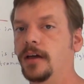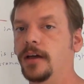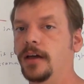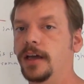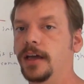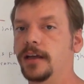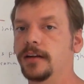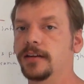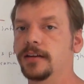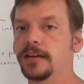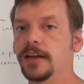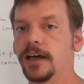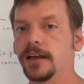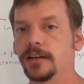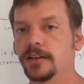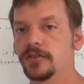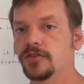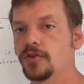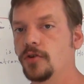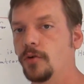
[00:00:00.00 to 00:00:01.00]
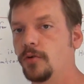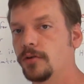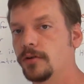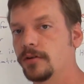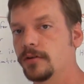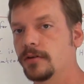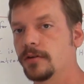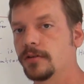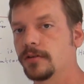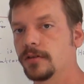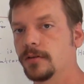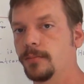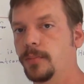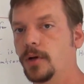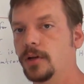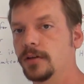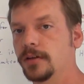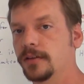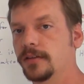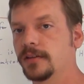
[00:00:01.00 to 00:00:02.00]
and not ignore the
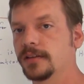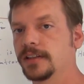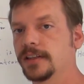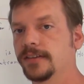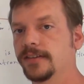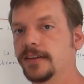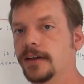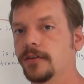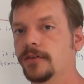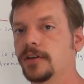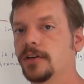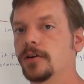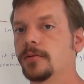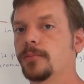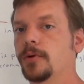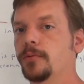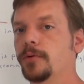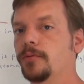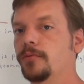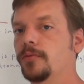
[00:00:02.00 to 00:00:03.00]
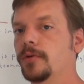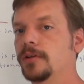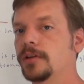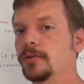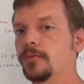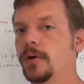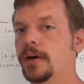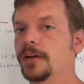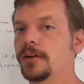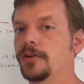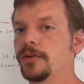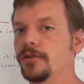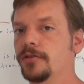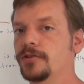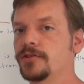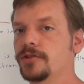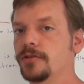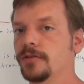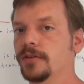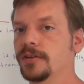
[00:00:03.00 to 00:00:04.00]
bulk of the leads down here, but we really want to
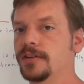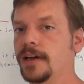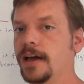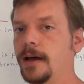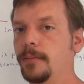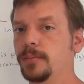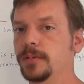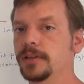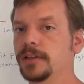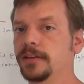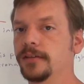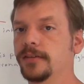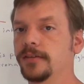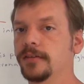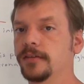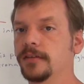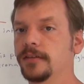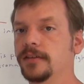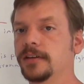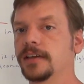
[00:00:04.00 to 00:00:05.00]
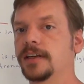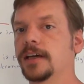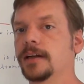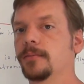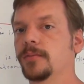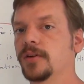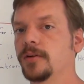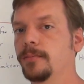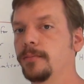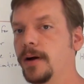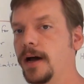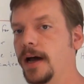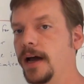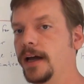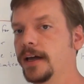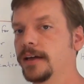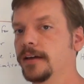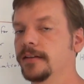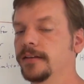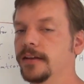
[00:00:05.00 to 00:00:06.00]
nurture the top leads to get them to
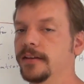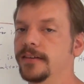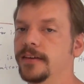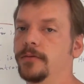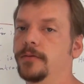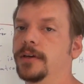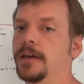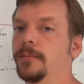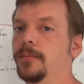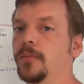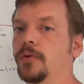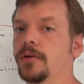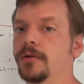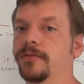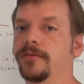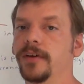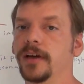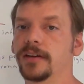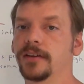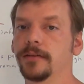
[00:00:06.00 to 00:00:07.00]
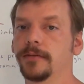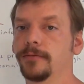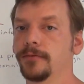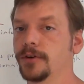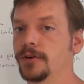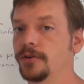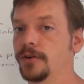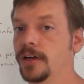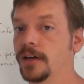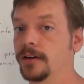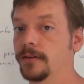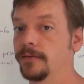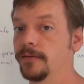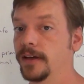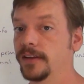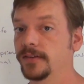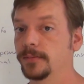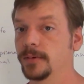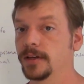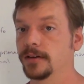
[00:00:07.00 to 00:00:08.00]
buy, and that's how we get more effective return on
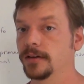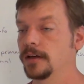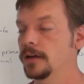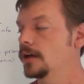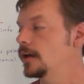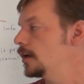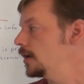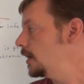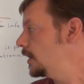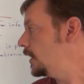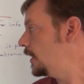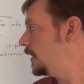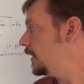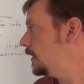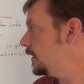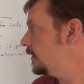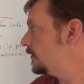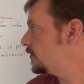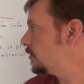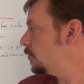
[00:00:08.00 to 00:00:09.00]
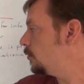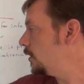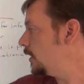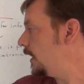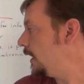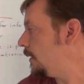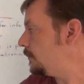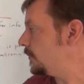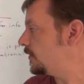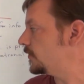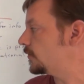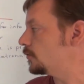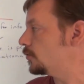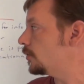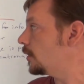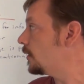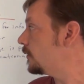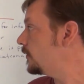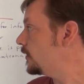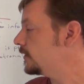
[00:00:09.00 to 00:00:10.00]
investment. And so what happens
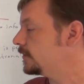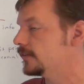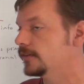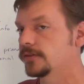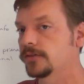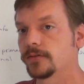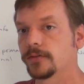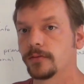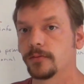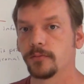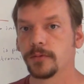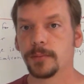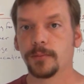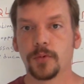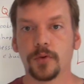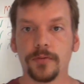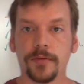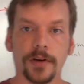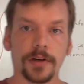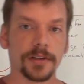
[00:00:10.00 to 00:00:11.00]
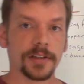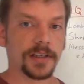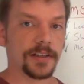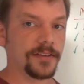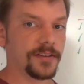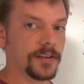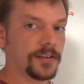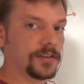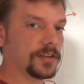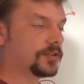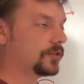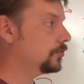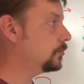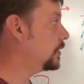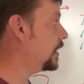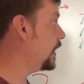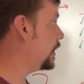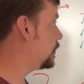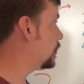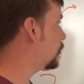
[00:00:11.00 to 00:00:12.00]
through all this is we move our leads into two
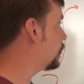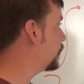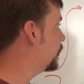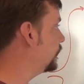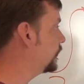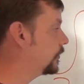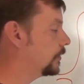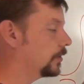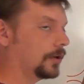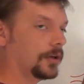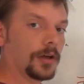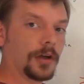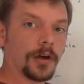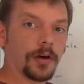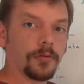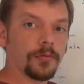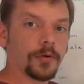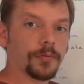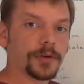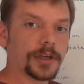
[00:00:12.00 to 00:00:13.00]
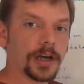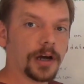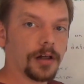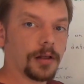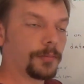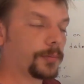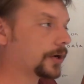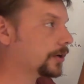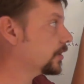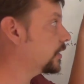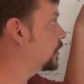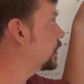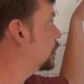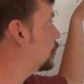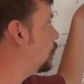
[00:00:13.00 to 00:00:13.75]
categories, what we call marketing